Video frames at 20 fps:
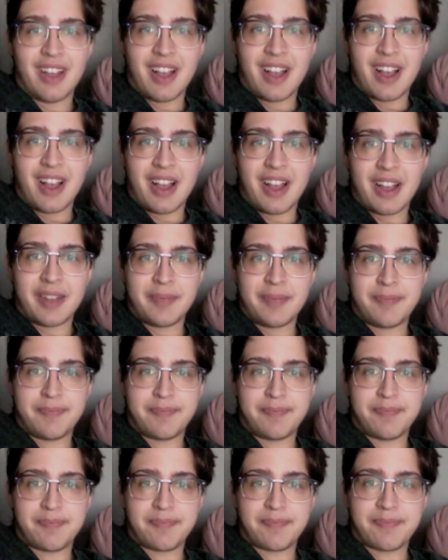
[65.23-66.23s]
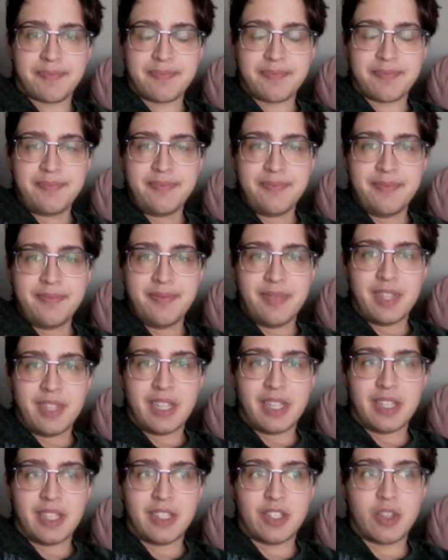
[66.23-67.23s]

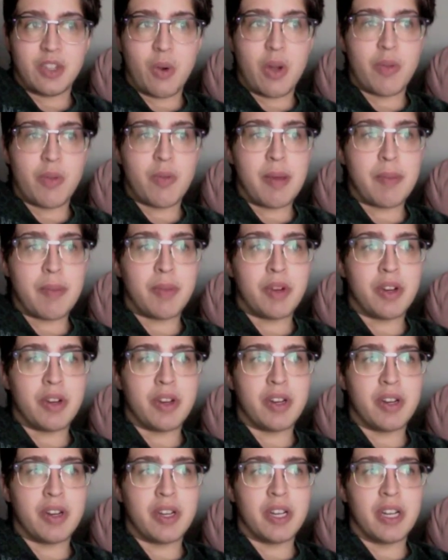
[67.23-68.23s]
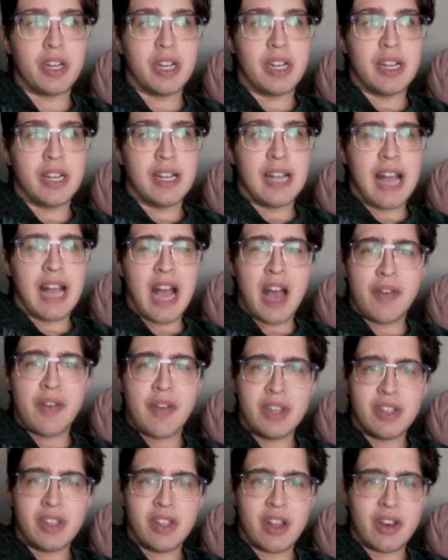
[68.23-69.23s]
So I remember
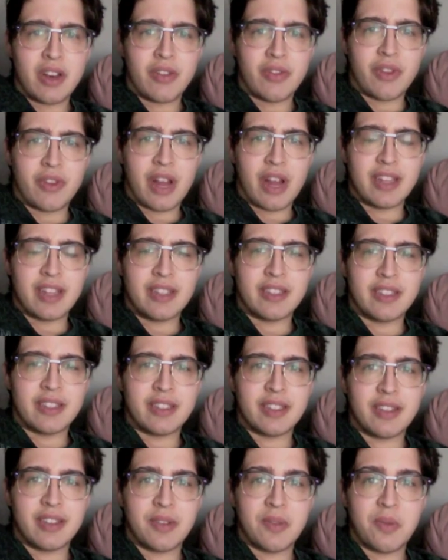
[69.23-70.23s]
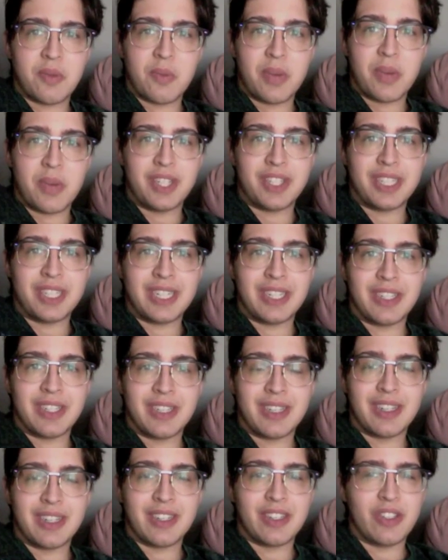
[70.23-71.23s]
having a lot of friends, which,
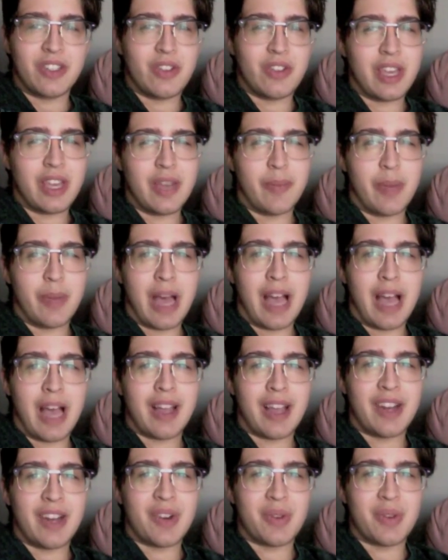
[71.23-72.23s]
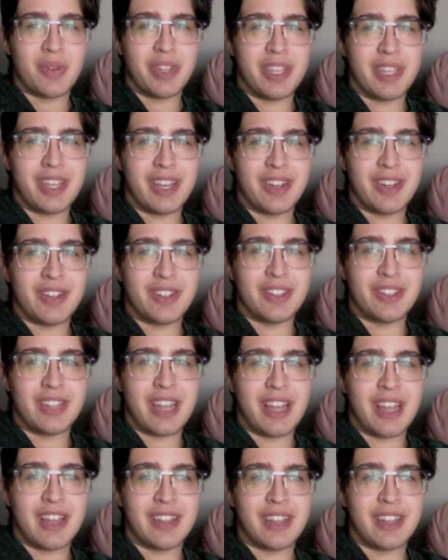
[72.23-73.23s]
looking back, I don't really
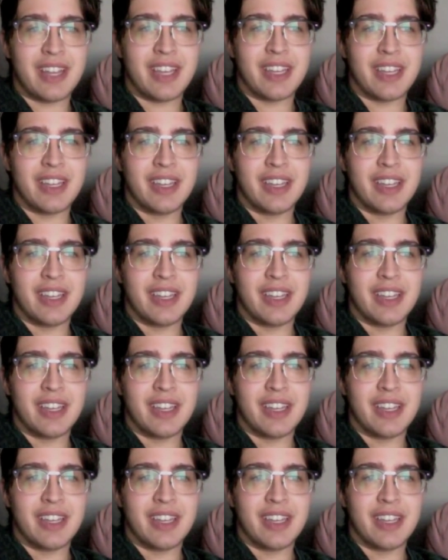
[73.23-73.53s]
understand, like,